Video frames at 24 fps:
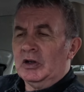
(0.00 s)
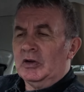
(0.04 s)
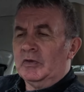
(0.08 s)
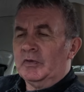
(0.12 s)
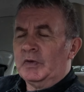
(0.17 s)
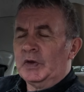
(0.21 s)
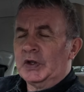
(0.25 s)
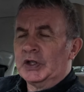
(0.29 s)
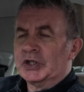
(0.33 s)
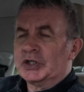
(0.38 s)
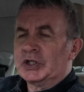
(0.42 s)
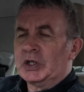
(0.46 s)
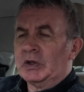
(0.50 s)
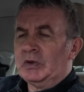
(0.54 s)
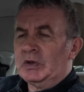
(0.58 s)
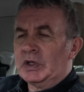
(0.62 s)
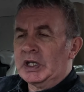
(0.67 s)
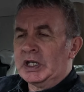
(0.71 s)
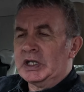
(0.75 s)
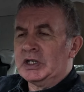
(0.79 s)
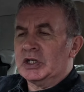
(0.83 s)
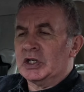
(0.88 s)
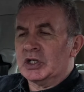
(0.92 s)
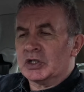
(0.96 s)
for the 2
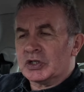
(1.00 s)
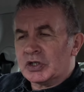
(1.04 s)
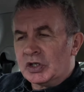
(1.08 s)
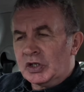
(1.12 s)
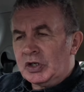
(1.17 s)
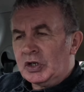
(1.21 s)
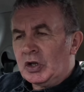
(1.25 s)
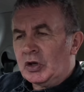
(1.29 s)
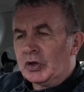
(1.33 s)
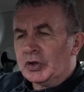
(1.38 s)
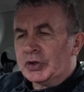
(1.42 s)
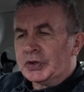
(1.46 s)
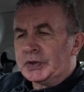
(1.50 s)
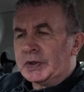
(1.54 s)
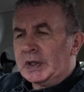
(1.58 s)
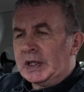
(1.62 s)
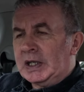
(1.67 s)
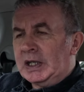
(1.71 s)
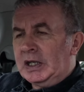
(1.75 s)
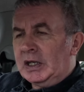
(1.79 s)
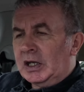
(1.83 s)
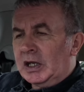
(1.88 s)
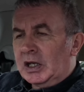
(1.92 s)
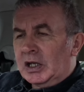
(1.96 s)
digits and not 3.